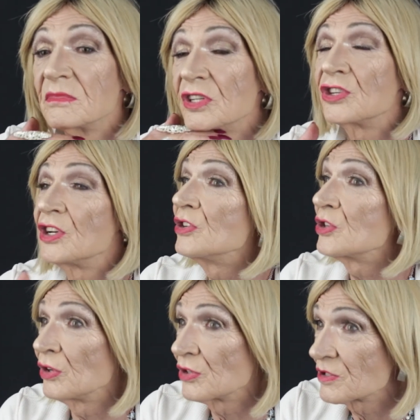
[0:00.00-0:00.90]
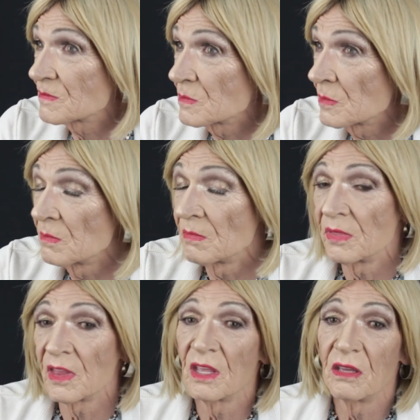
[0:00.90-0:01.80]
the chin shots,
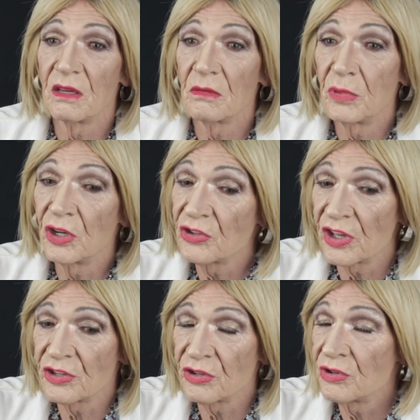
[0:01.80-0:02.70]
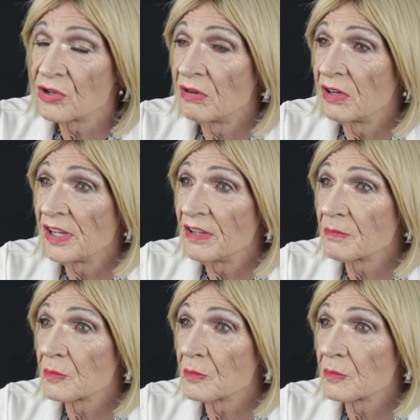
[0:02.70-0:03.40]
because they're too shy.